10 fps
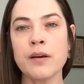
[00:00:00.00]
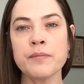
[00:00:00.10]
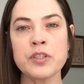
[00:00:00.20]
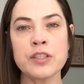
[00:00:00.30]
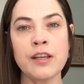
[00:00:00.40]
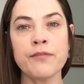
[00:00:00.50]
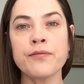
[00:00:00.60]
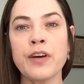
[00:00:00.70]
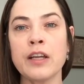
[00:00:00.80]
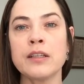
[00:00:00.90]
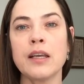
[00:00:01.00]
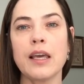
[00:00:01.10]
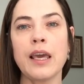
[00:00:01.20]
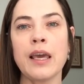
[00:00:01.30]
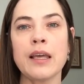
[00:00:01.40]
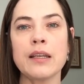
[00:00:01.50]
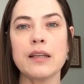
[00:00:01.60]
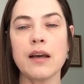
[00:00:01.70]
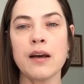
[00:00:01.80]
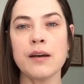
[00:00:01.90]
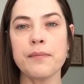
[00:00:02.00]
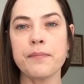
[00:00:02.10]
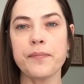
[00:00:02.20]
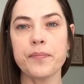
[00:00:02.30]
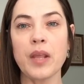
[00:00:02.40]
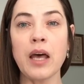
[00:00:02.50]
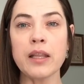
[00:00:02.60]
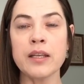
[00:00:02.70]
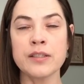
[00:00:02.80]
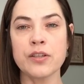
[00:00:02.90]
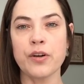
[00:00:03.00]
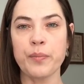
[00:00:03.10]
she's having fun, and I'll insert a